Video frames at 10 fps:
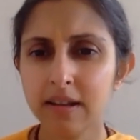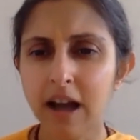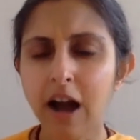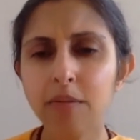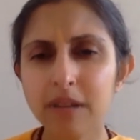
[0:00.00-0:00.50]

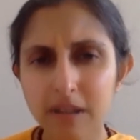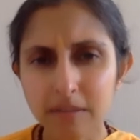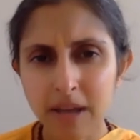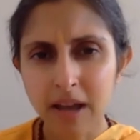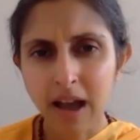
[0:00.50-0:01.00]
How
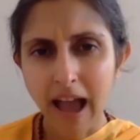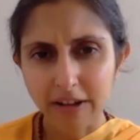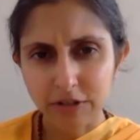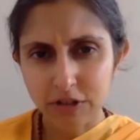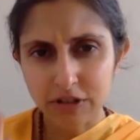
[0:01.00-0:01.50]
many
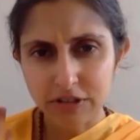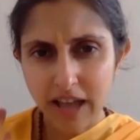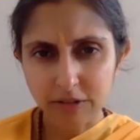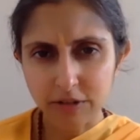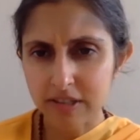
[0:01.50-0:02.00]
actors,
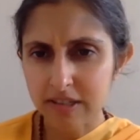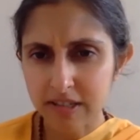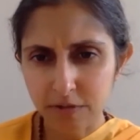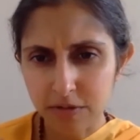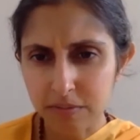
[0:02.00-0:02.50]
actresses
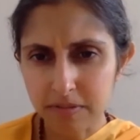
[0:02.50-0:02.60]
have we